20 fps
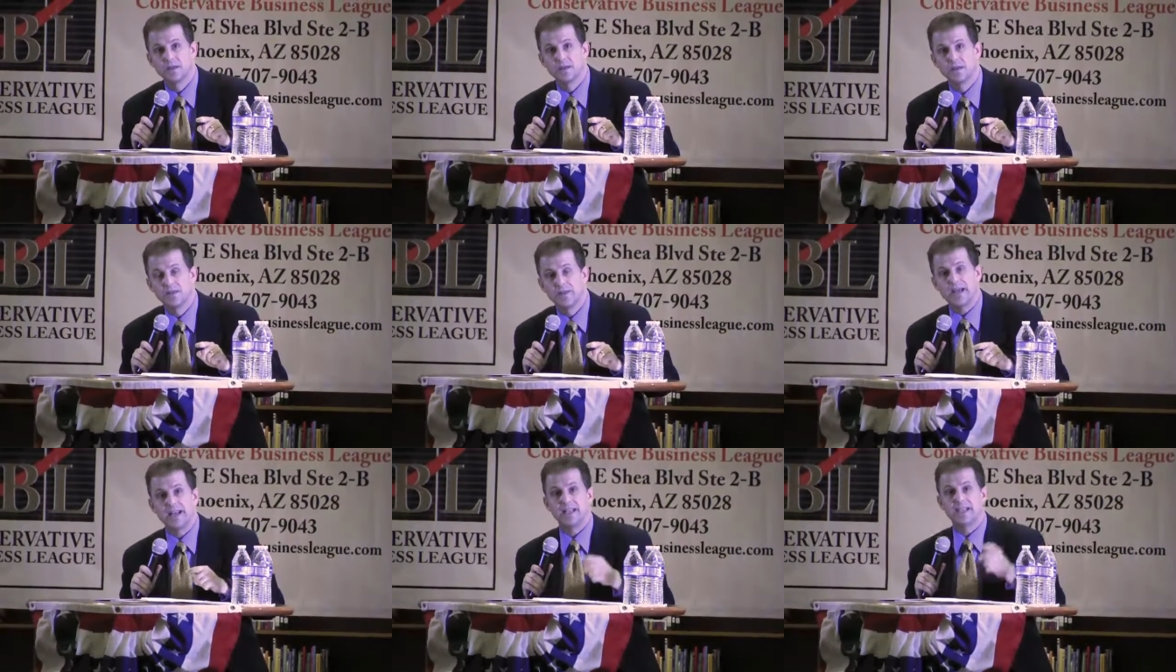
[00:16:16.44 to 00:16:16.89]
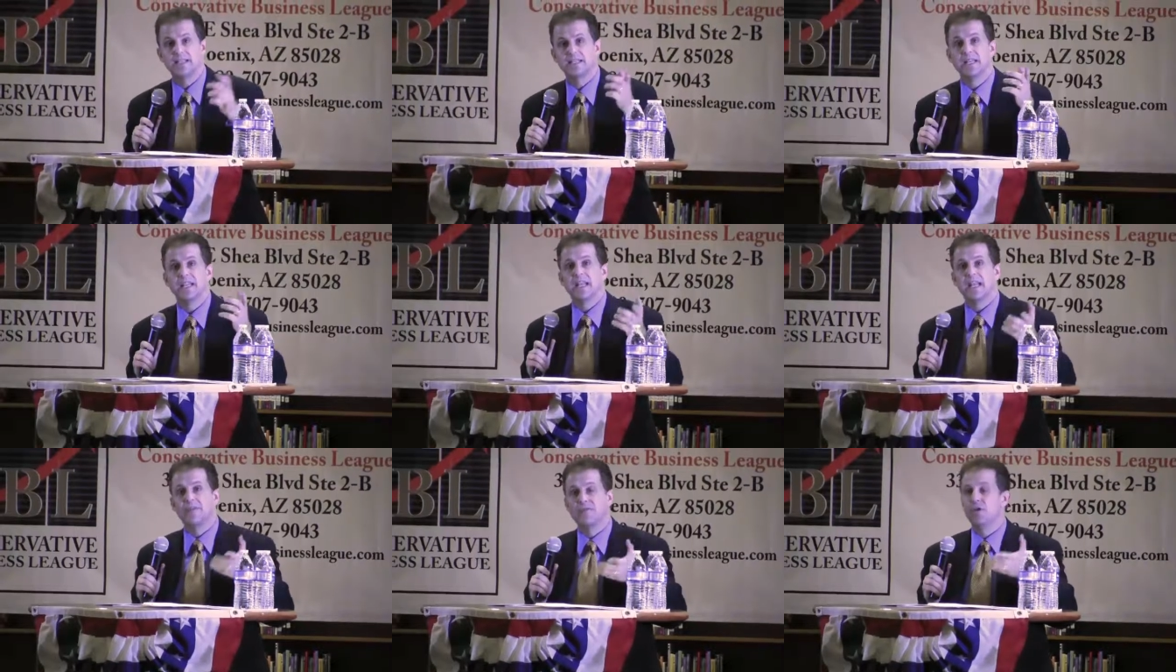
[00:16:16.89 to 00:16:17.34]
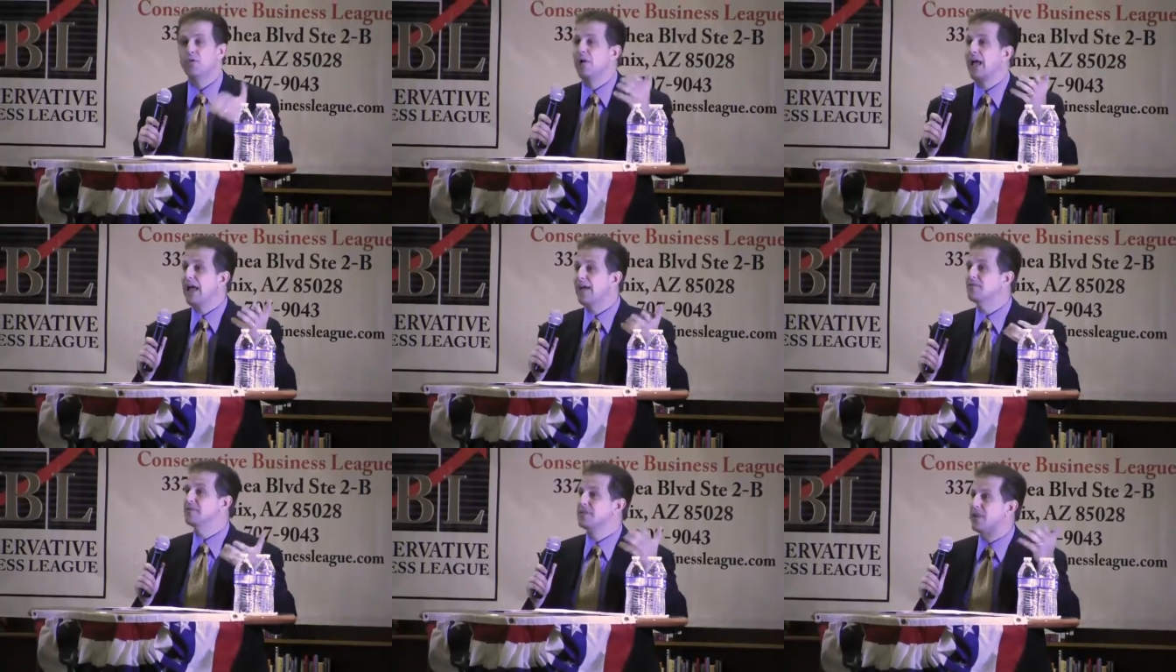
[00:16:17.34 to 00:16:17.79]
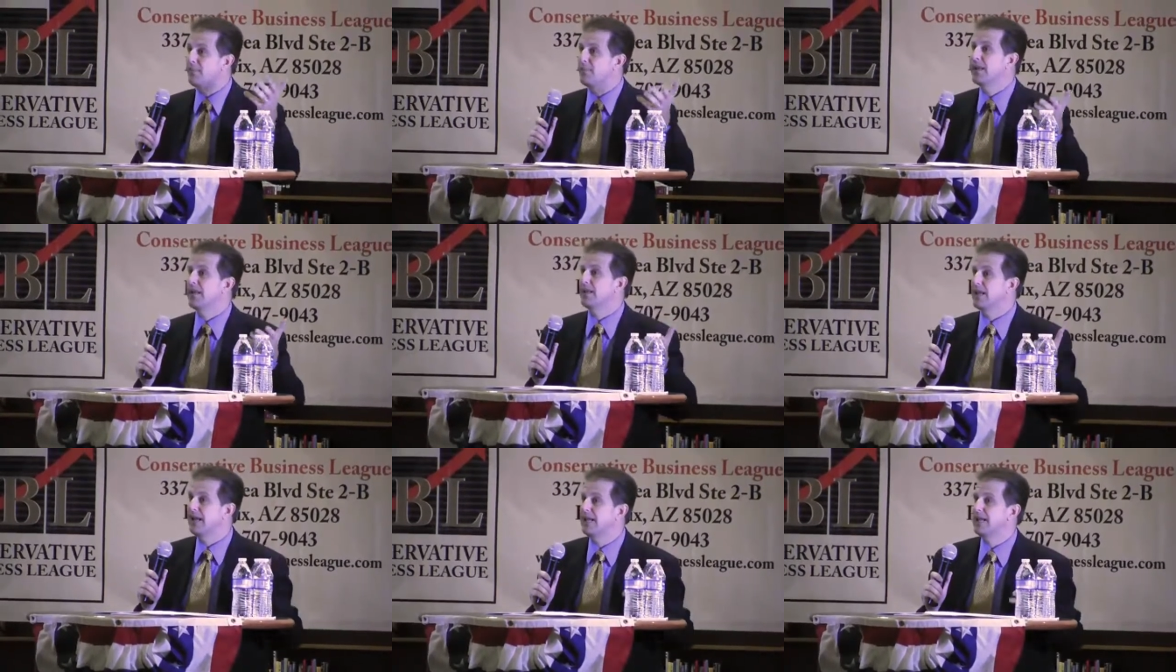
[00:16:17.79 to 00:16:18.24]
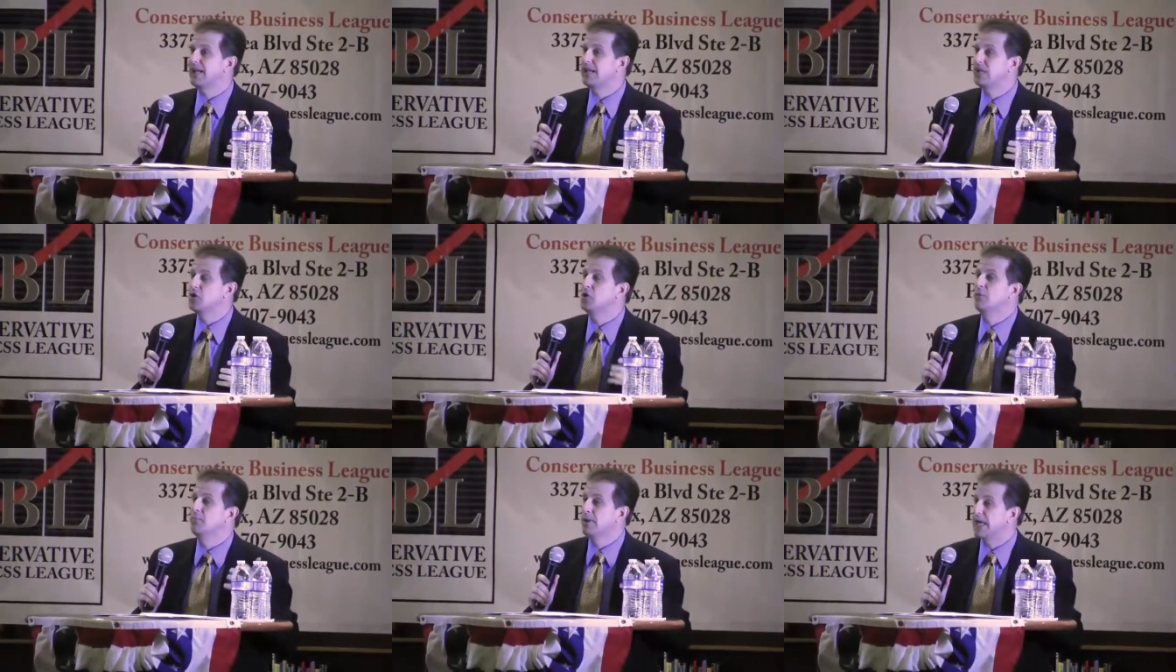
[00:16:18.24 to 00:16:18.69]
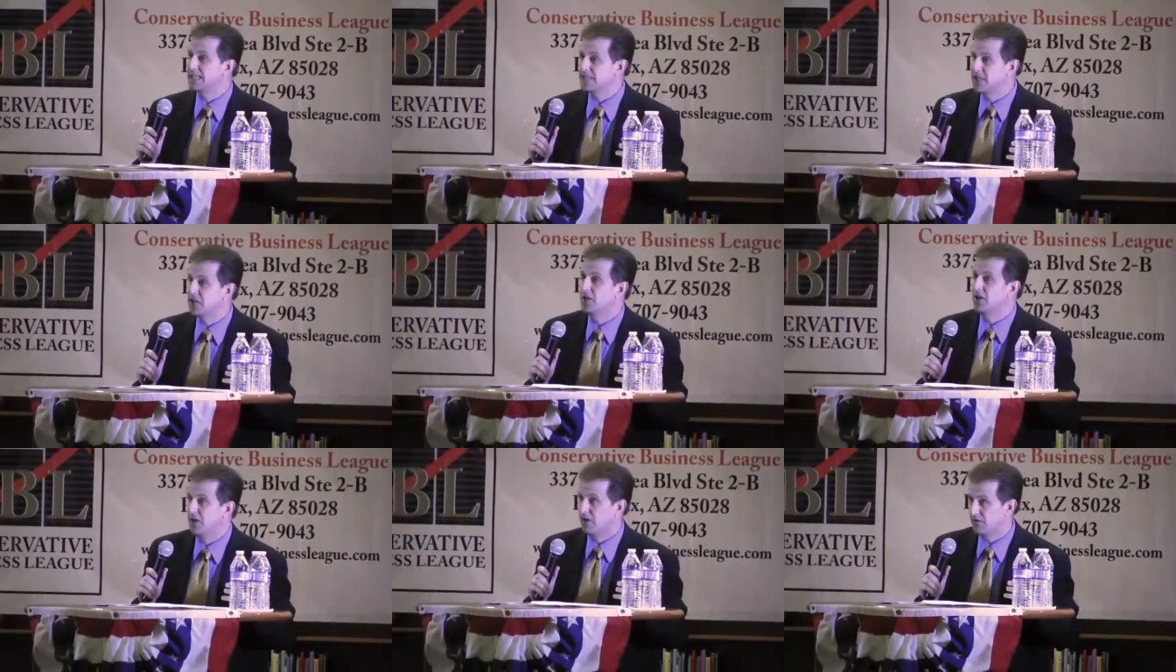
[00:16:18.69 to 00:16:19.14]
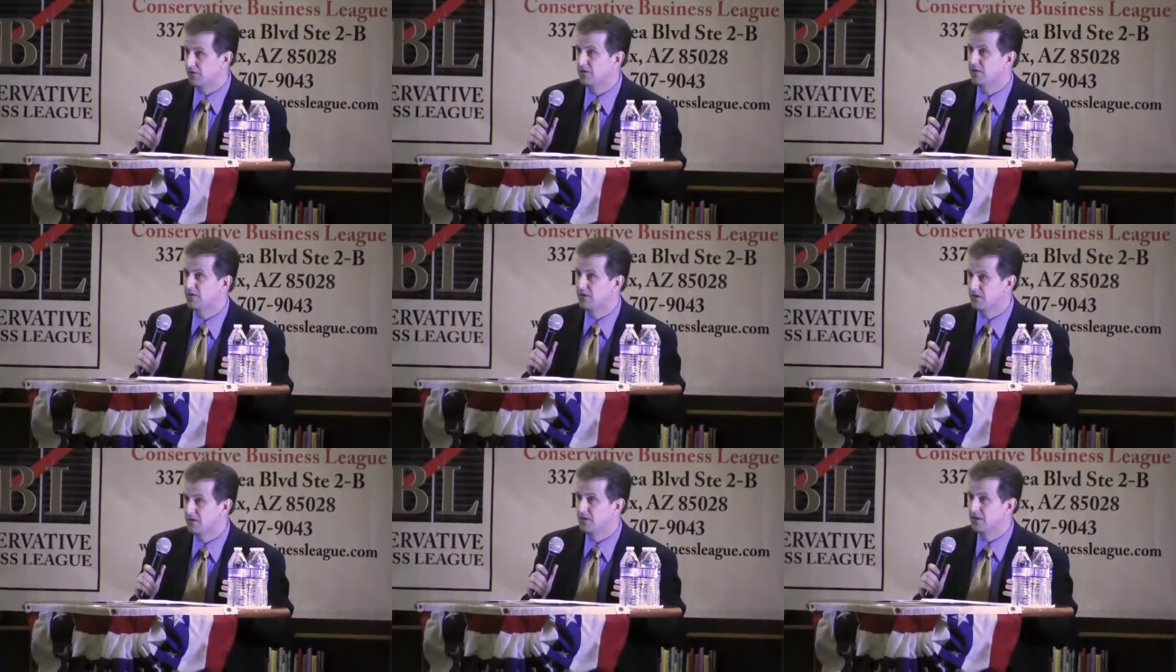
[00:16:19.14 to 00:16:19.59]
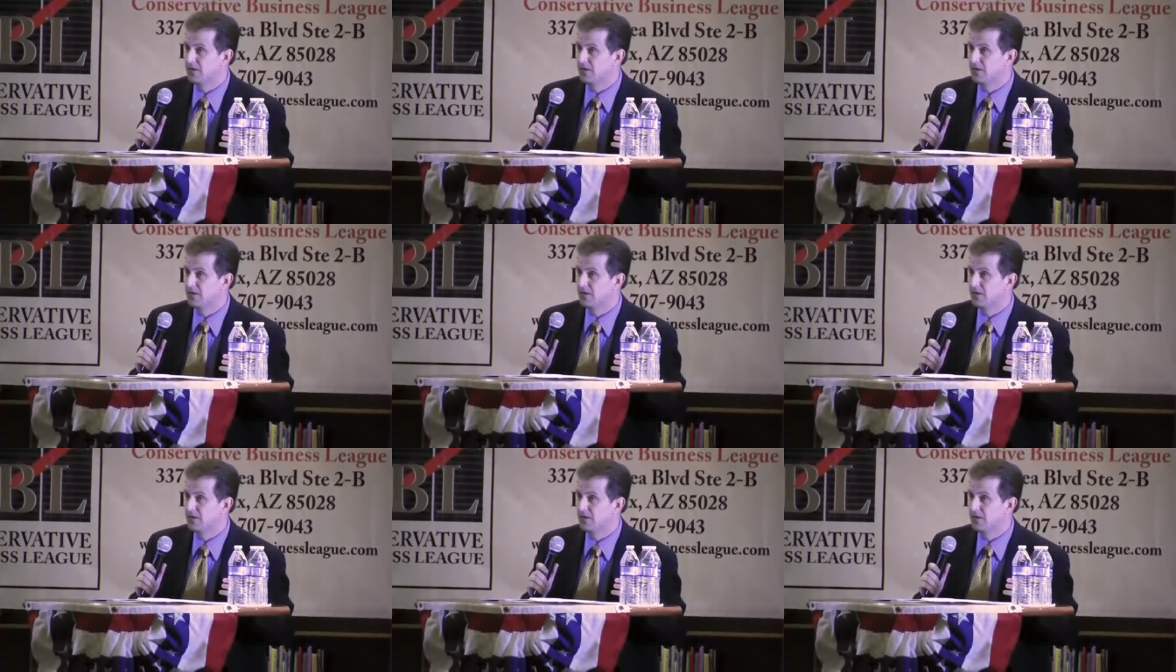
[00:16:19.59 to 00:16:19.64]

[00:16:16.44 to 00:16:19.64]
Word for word: That is, if you have somebody like in New Mexico,